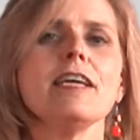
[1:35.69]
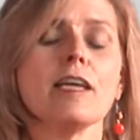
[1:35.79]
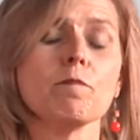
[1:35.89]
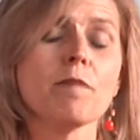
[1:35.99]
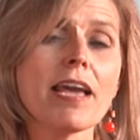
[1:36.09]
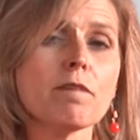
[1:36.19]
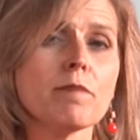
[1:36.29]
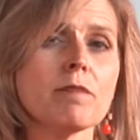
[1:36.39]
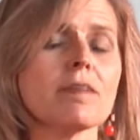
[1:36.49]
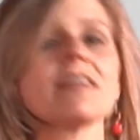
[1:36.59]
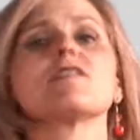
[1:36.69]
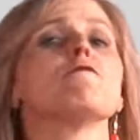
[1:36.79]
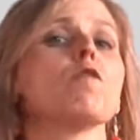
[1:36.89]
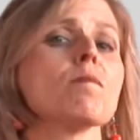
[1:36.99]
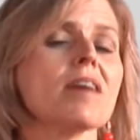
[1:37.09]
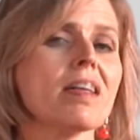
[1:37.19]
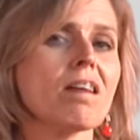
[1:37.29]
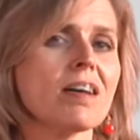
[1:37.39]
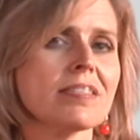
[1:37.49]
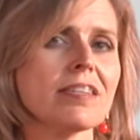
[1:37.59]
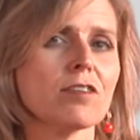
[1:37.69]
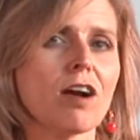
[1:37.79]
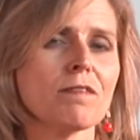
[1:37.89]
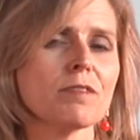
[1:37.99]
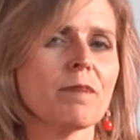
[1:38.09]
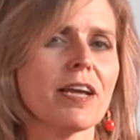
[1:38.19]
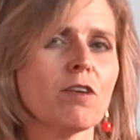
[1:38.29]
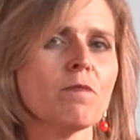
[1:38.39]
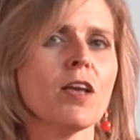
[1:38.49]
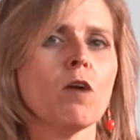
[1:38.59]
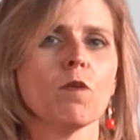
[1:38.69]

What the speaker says: It may have been because the form got lost in interoffice mail.